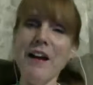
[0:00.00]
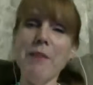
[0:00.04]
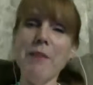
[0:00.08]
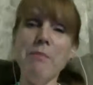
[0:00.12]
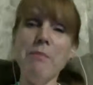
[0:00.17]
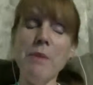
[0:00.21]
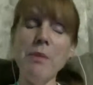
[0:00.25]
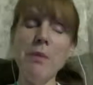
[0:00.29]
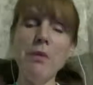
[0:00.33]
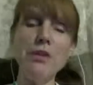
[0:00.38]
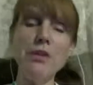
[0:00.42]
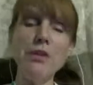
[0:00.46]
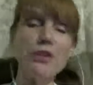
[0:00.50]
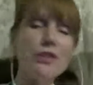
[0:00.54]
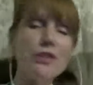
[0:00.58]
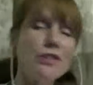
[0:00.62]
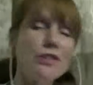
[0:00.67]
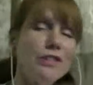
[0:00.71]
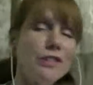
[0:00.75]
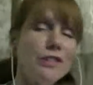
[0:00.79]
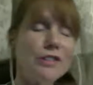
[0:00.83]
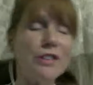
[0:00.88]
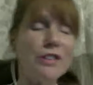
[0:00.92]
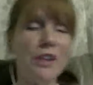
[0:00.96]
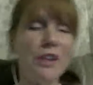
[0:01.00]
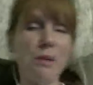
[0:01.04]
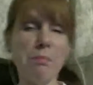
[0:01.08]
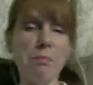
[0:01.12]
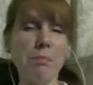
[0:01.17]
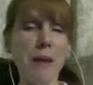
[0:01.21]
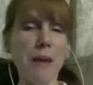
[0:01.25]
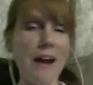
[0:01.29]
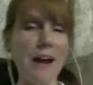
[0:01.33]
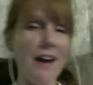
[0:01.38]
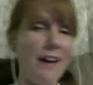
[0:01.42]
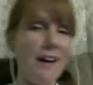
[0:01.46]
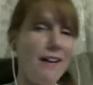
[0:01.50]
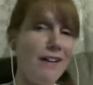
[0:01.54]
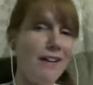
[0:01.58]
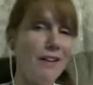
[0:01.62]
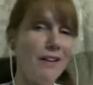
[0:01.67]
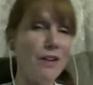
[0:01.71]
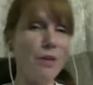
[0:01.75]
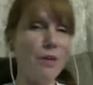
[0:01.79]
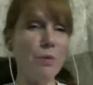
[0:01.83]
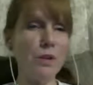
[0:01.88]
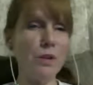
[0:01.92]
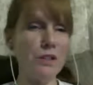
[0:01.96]
maybe we should
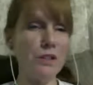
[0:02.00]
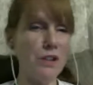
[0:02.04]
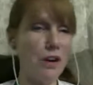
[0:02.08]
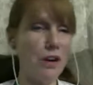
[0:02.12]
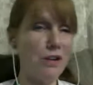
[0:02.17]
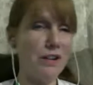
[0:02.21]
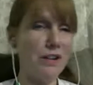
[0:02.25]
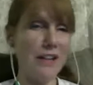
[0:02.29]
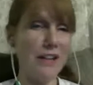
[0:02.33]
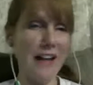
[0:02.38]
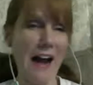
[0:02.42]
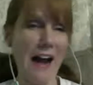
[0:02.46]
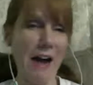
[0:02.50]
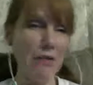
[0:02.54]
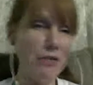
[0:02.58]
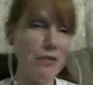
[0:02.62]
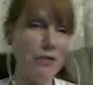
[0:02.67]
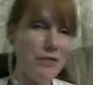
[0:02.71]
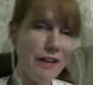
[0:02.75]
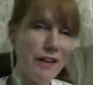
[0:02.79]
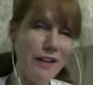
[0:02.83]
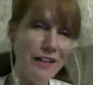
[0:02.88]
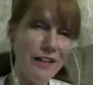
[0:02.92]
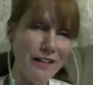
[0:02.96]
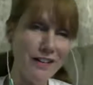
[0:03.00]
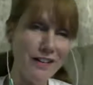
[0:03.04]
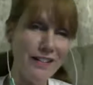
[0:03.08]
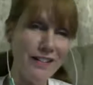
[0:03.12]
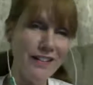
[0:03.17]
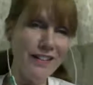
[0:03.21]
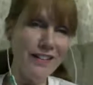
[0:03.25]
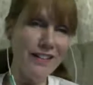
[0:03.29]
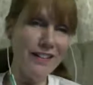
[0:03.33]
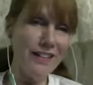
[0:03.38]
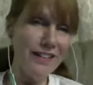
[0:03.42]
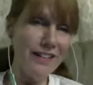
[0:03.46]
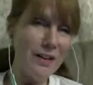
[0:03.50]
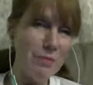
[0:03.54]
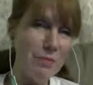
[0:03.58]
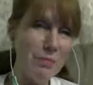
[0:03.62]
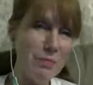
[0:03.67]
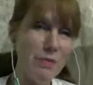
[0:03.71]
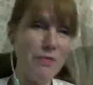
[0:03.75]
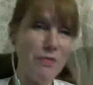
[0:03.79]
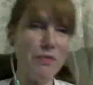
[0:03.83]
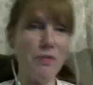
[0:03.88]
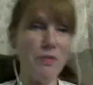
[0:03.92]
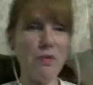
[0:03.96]
compare what's already out there
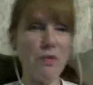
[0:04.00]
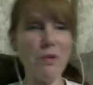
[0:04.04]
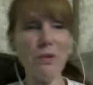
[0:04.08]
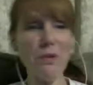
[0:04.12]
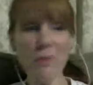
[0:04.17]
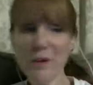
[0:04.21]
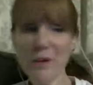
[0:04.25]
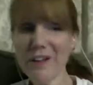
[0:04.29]
before